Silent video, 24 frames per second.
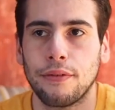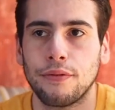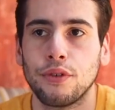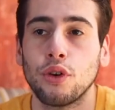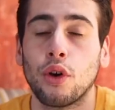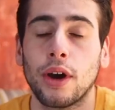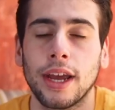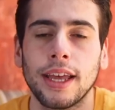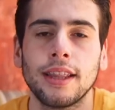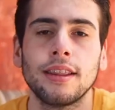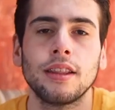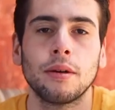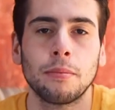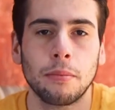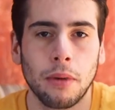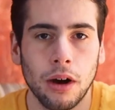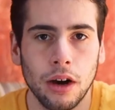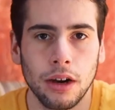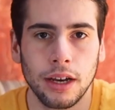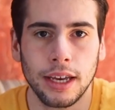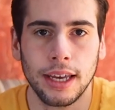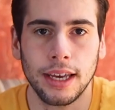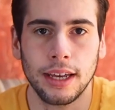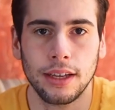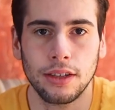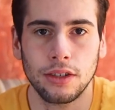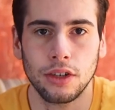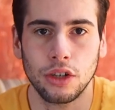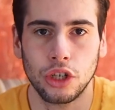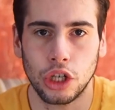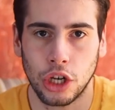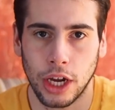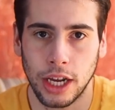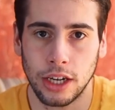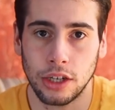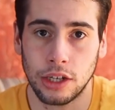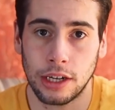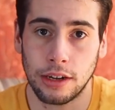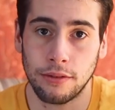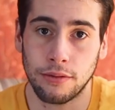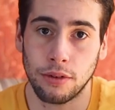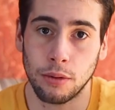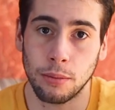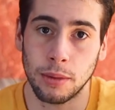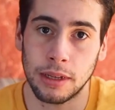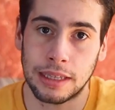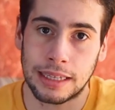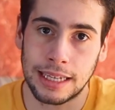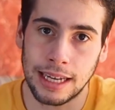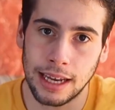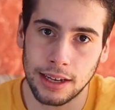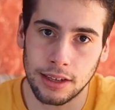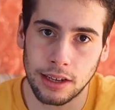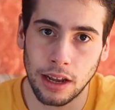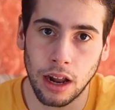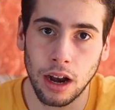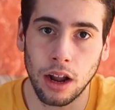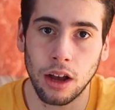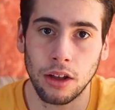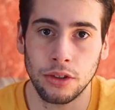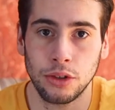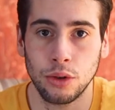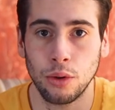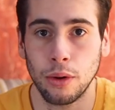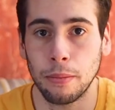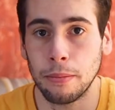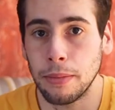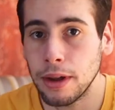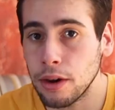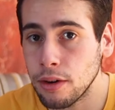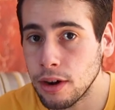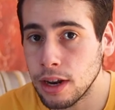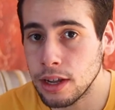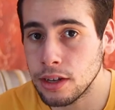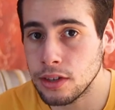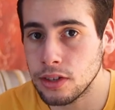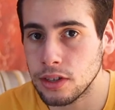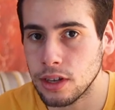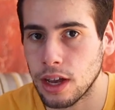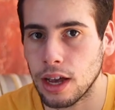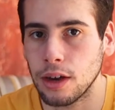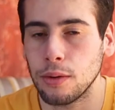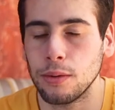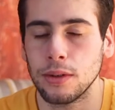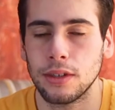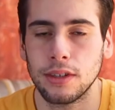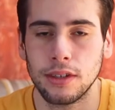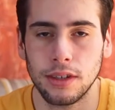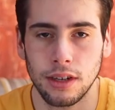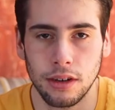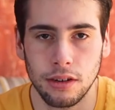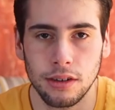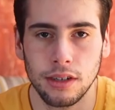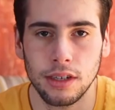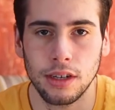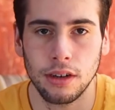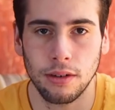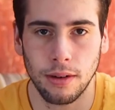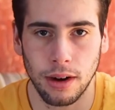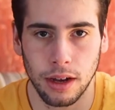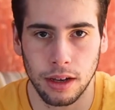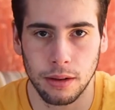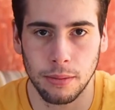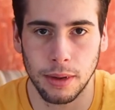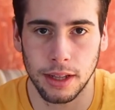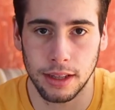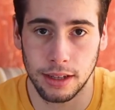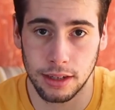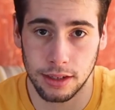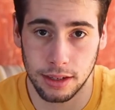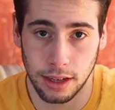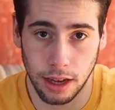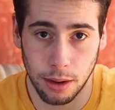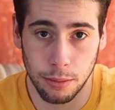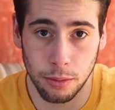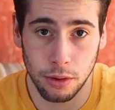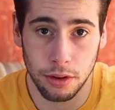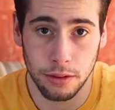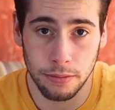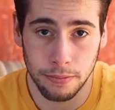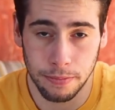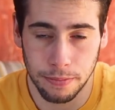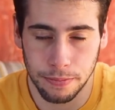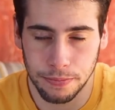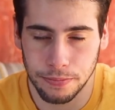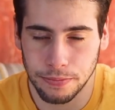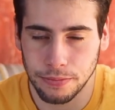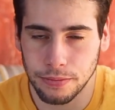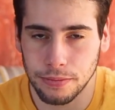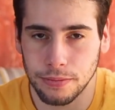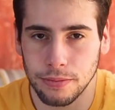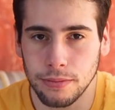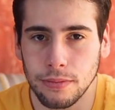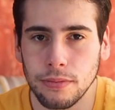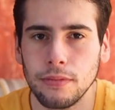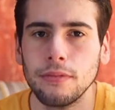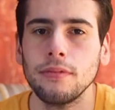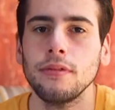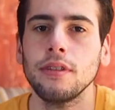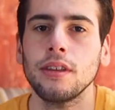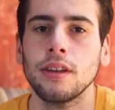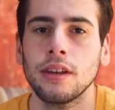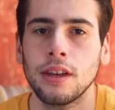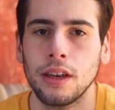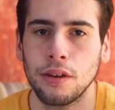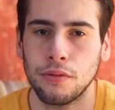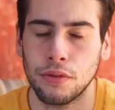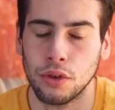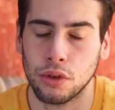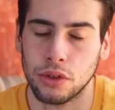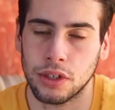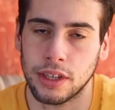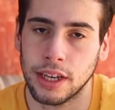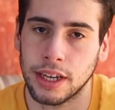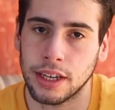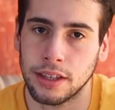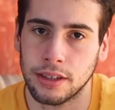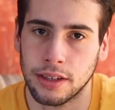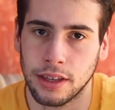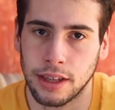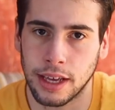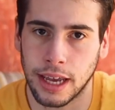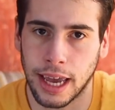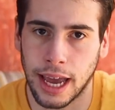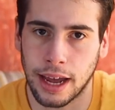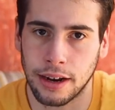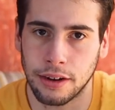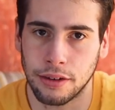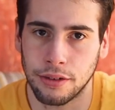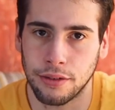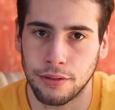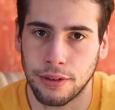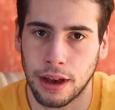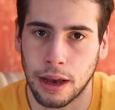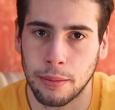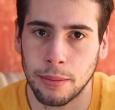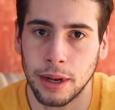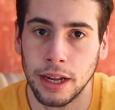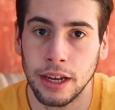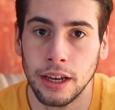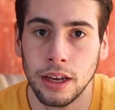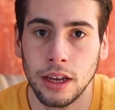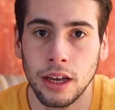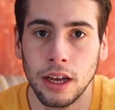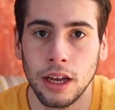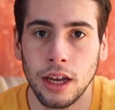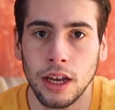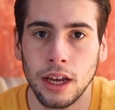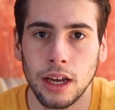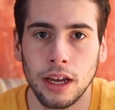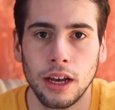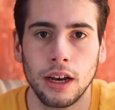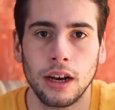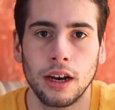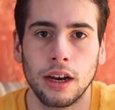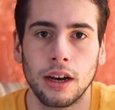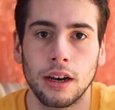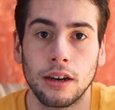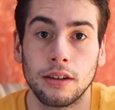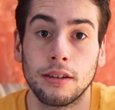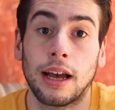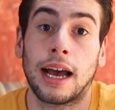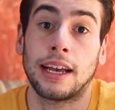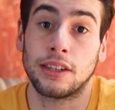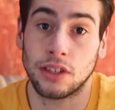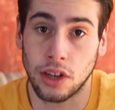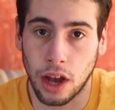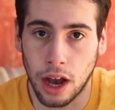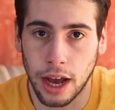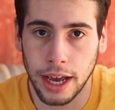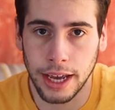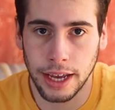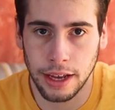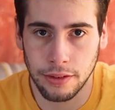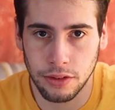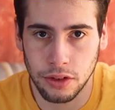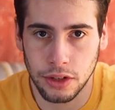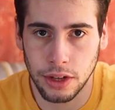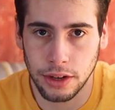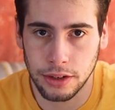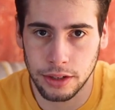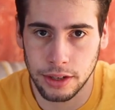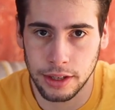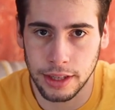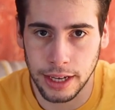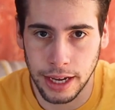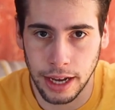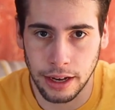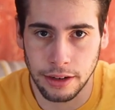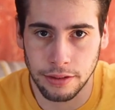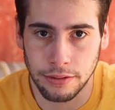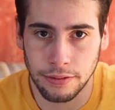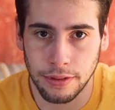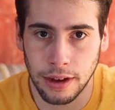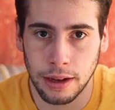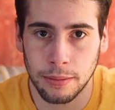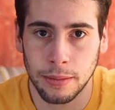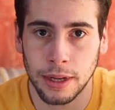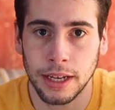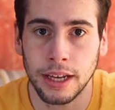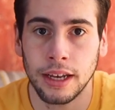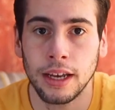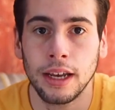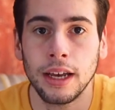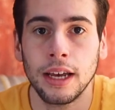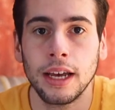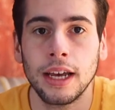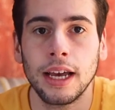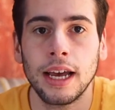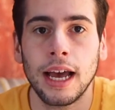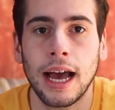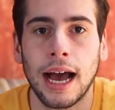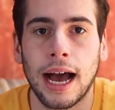if you're in the market to changing from a DSLR to a mirrorless, I would seriously recommend this camera. If you're sticking to the Canon family, as I have stuck to the Canon family.